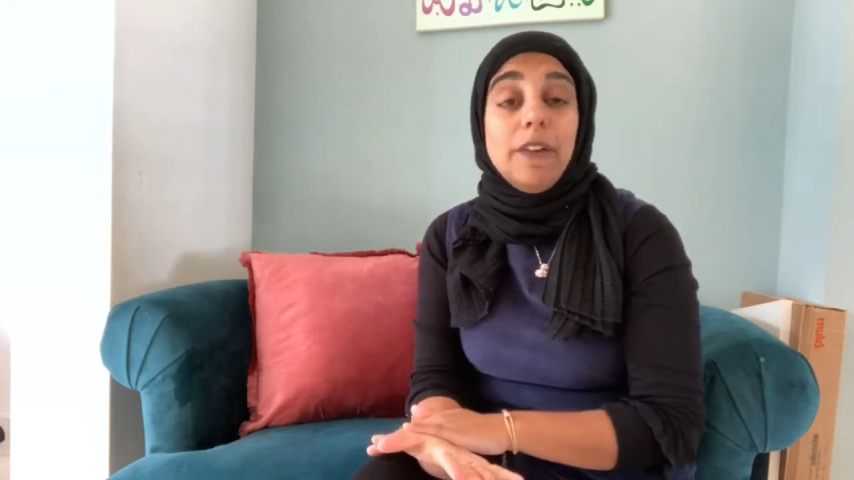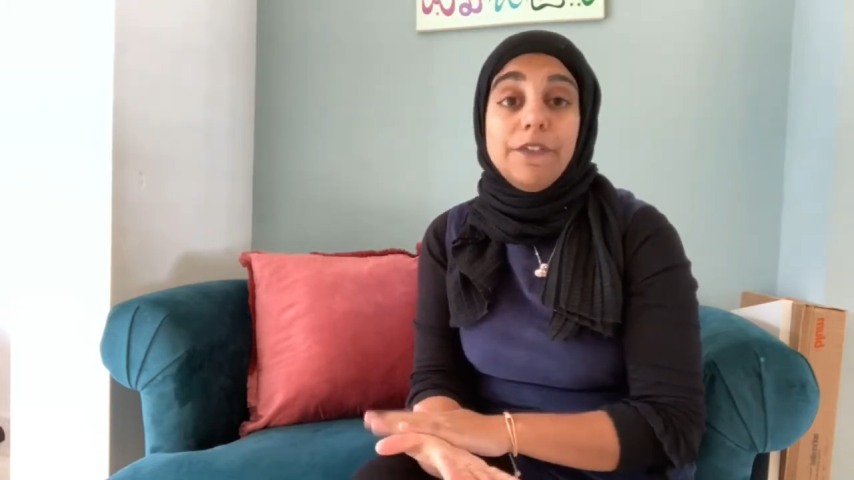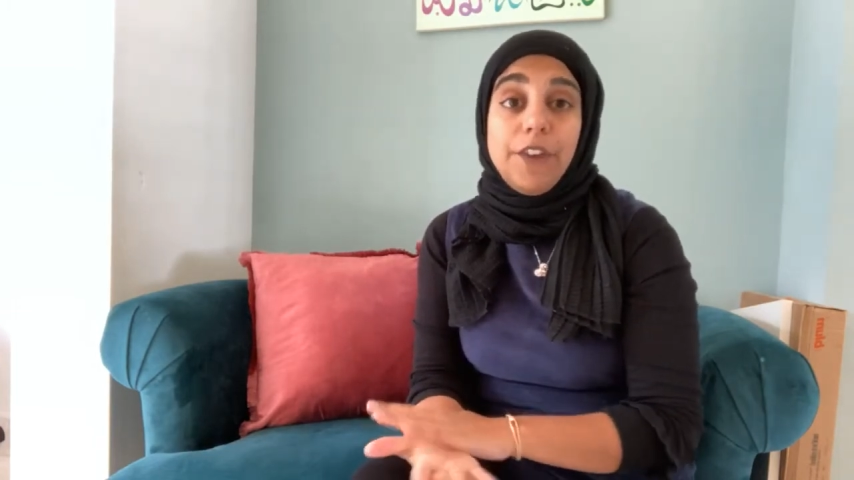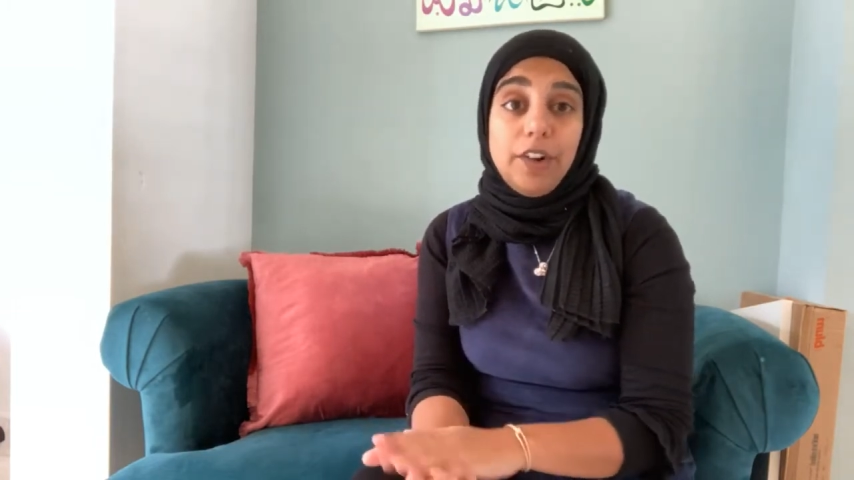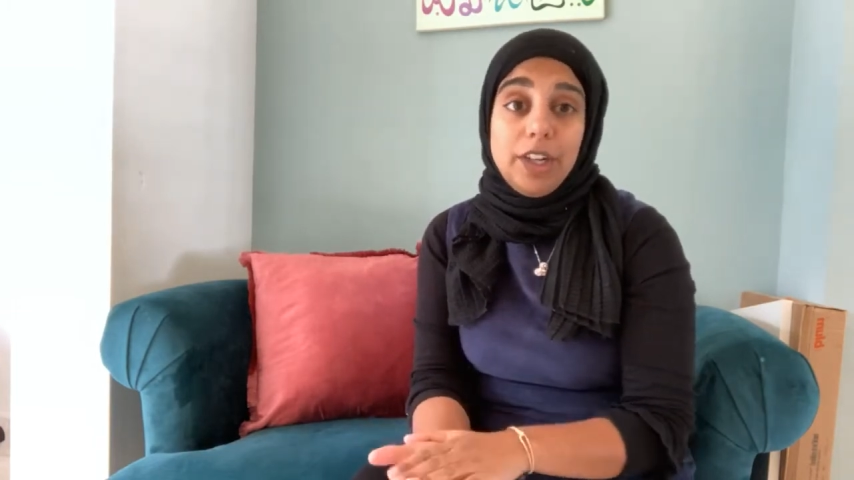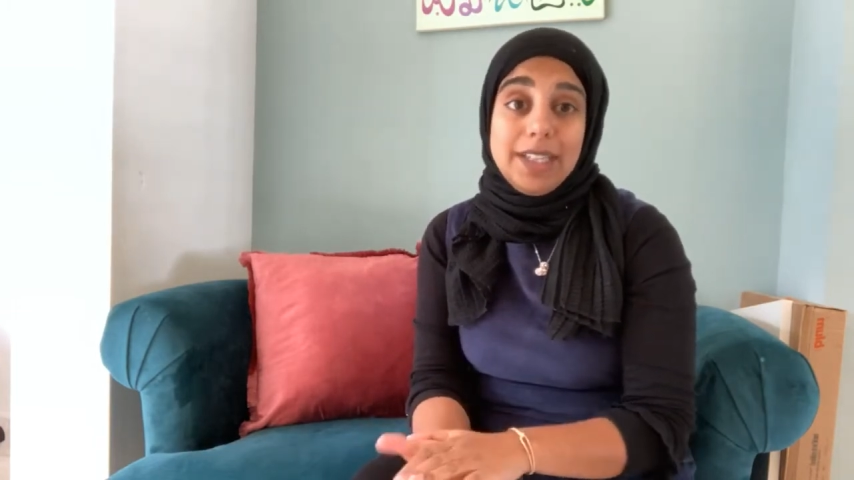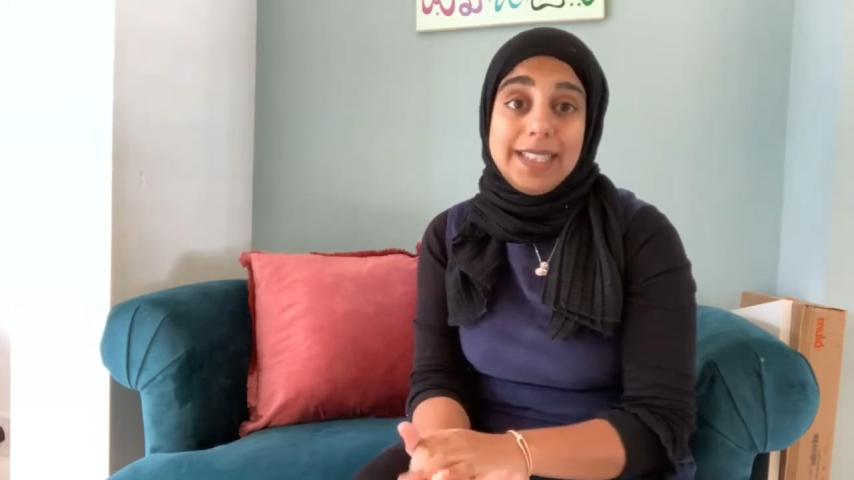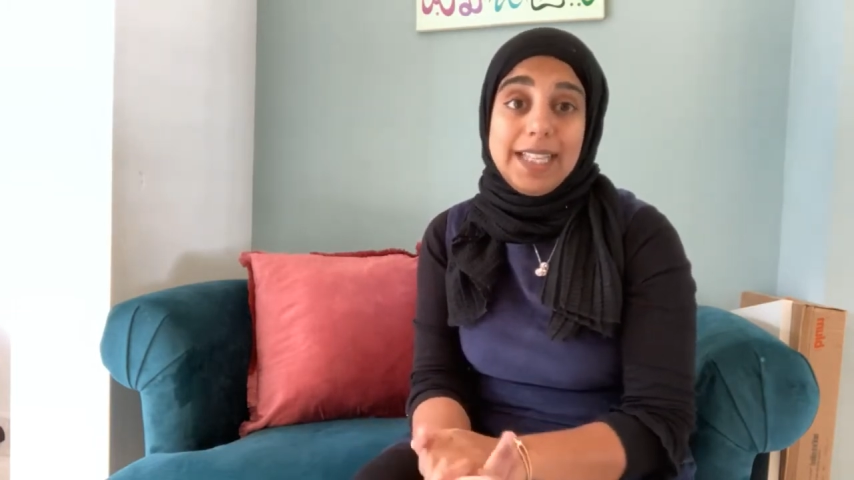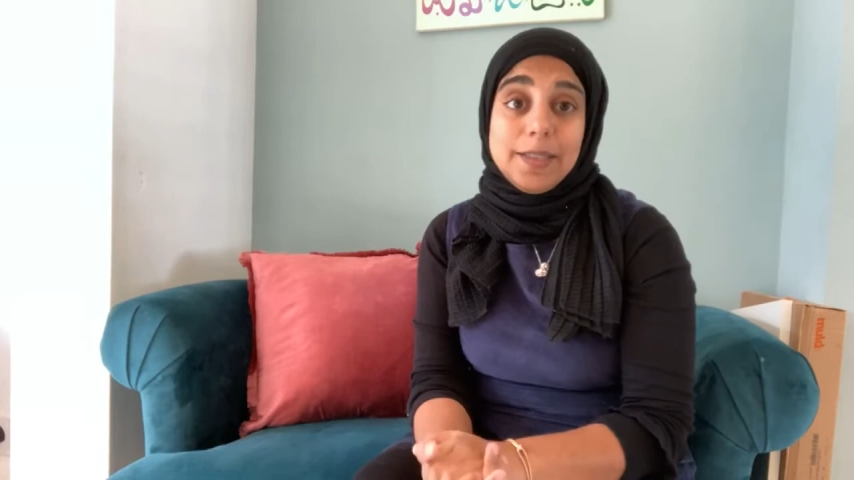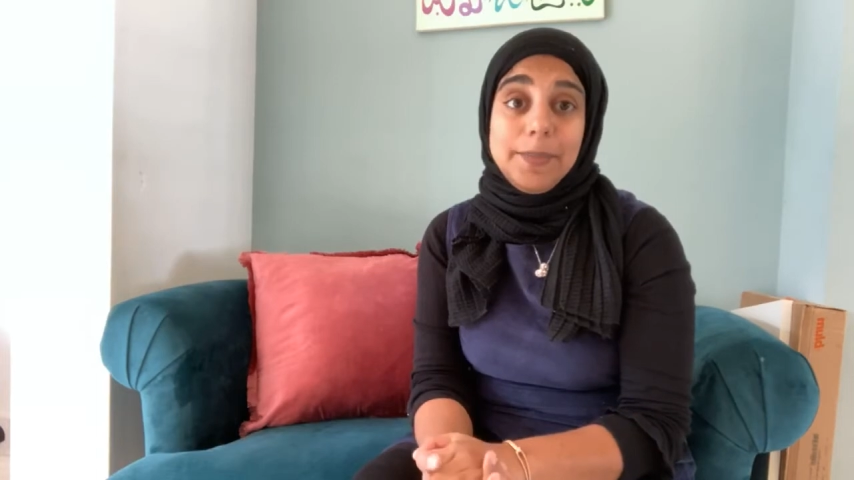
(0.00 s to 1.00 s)
thorough
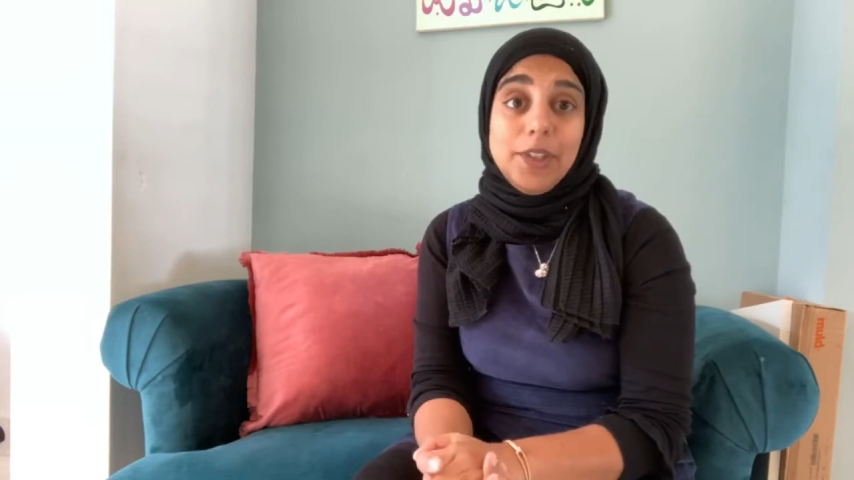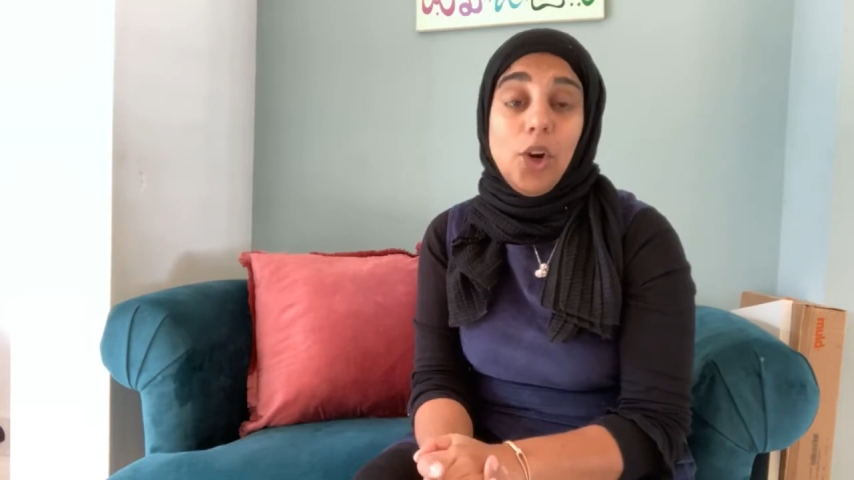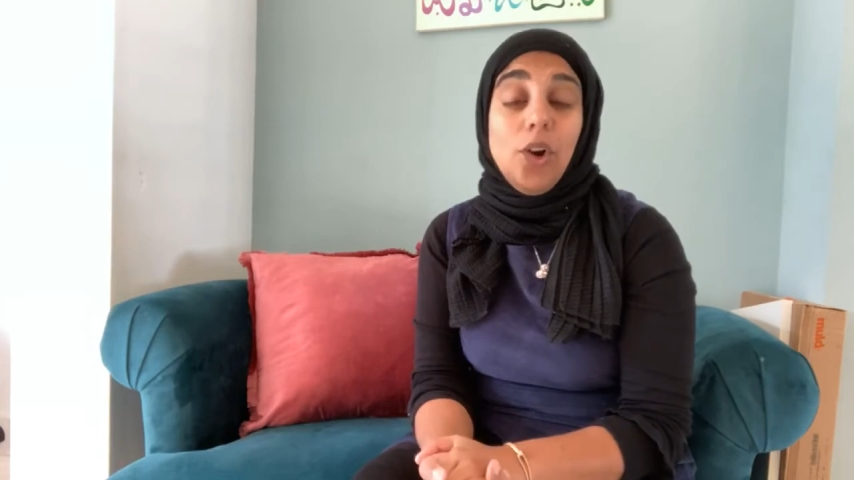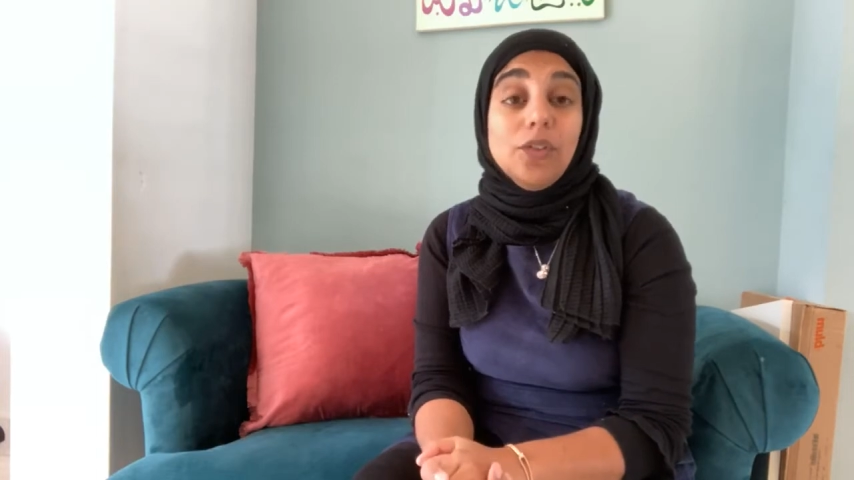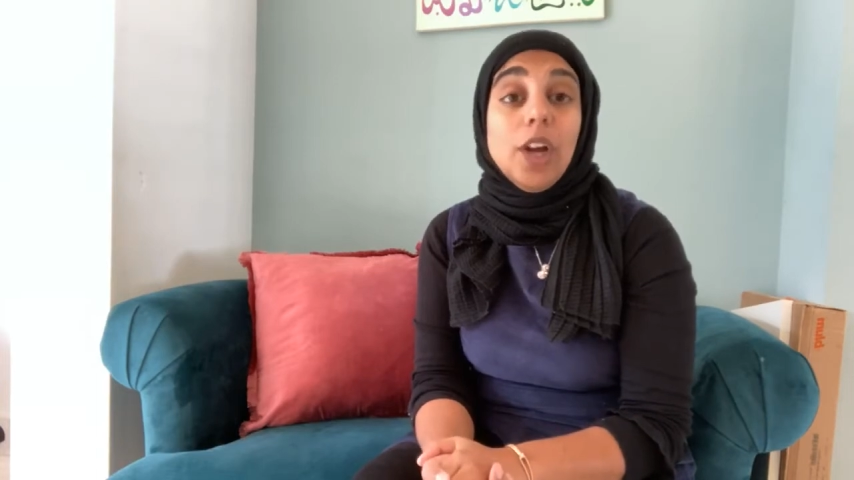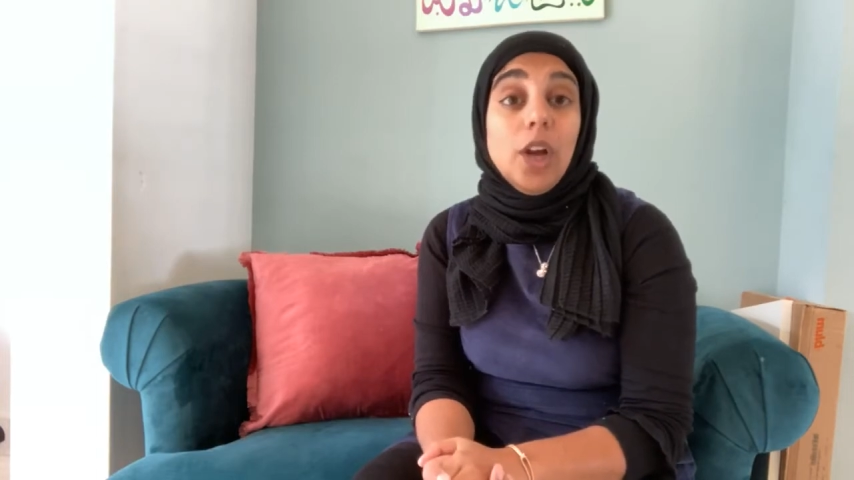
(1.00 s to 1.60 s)
assessment of